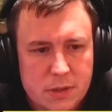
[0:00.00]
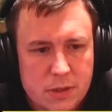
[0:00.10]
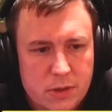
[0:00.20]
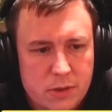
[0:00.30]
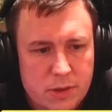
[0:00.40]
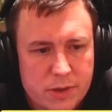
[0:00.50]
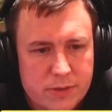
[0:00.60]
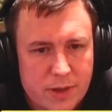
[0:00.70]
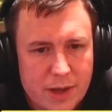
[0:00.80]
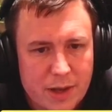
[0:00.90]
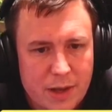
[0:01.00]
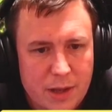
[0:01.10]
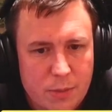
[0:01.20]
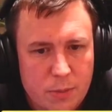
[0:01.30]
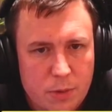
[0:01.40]
Not exactly
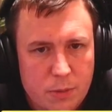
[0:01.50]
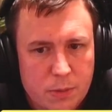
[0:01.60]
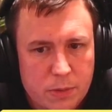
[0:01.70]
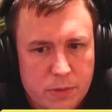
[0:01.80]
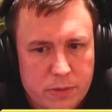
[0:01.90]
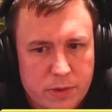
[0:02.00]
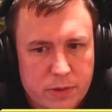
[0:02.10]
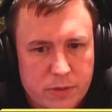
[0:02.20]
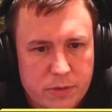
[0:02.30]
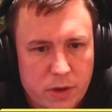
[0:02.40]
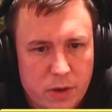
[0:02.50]
what we wanted, so